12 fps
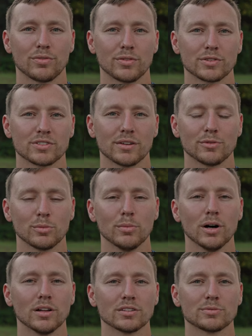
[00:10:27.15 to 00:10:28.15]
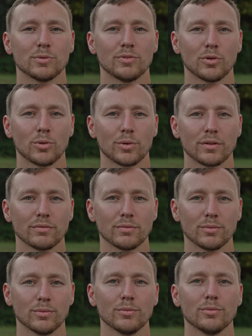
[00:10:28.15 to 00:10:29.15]
for several months before we
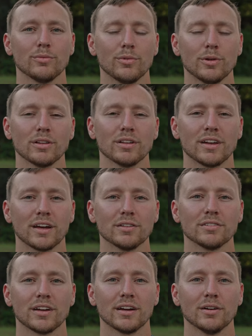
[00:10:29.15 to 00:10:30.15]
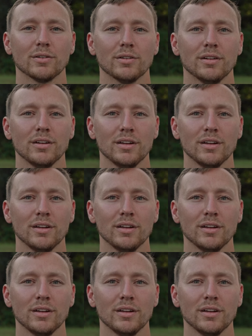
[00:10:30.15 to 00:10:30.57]
really nailed down